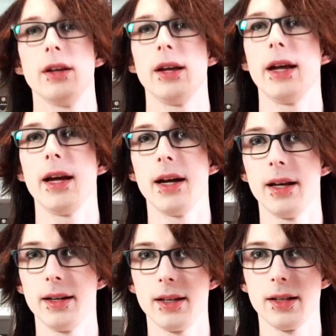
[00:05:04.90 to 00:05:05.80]

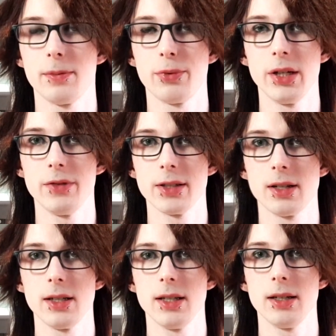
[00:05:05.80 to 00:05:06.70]
and it
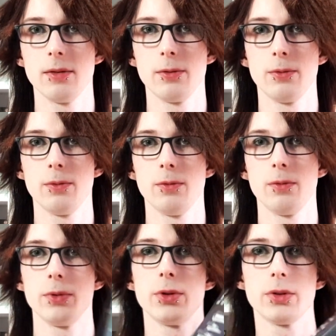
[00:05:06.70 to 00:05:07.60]
previously
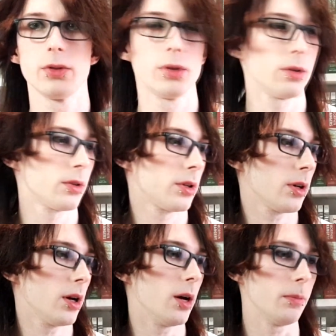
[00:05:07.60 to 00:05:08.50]
took
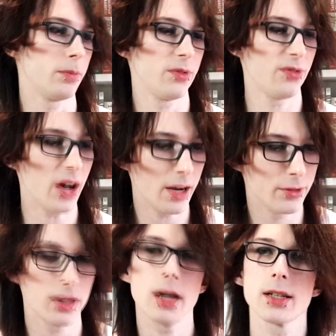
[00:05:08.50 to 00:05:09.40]
up 5
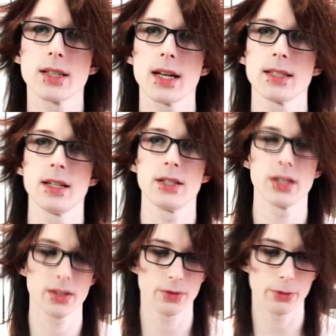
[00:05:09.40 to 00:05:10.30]
deluxe size
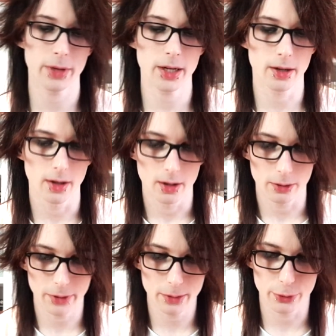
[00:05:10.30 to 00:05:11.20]
editions for me on
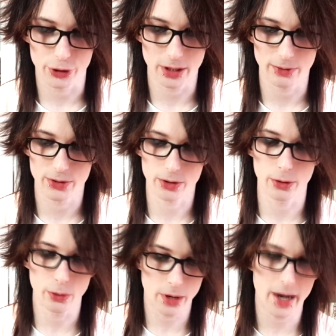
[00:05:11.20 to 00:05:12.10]
my bookshelf,
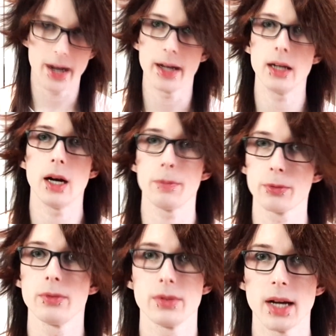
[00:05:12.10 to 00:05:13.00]
so
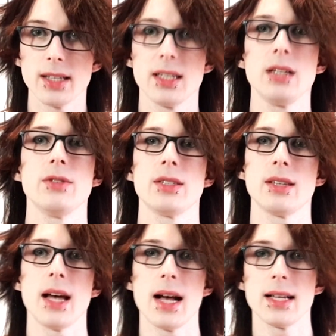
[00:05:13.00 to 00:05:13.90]
I see this
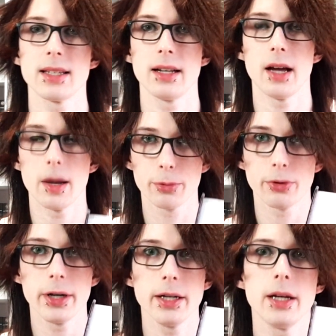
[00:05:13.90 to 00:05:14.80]
as an
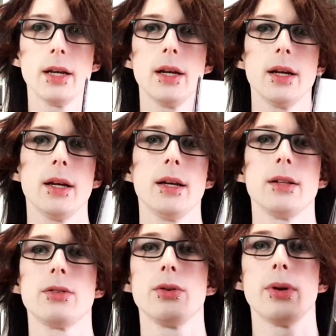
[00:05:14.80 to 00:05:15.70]
upgrade
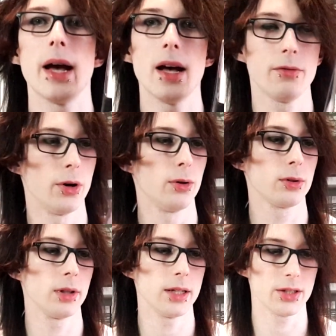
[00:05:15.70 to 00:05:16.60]
to have the whole
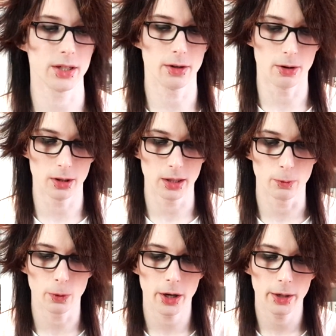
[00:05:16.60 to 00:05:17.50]
collection all in
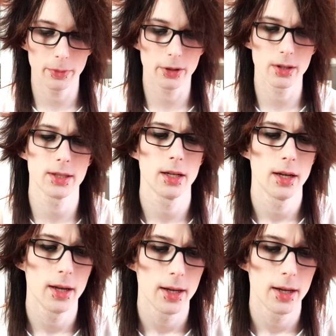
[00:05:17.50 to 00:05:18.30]
one, because